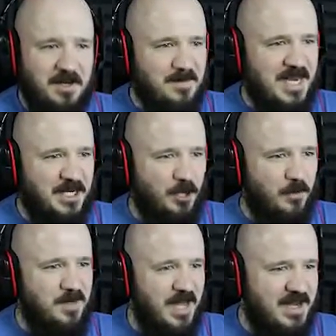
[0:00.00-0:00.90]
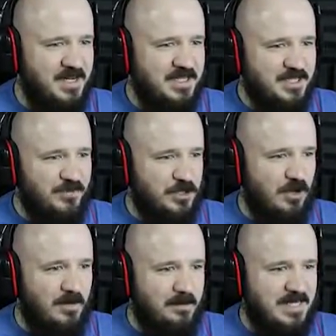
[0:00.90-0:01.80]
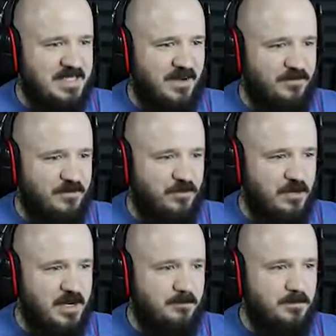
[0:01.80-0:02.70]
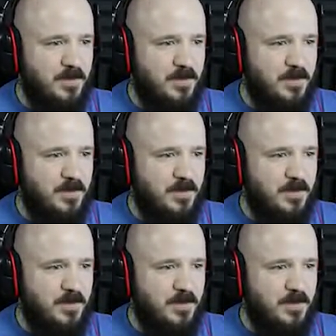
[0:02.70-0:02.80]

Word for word: a man in cold blood for throwing my stuff on the floor. Yep.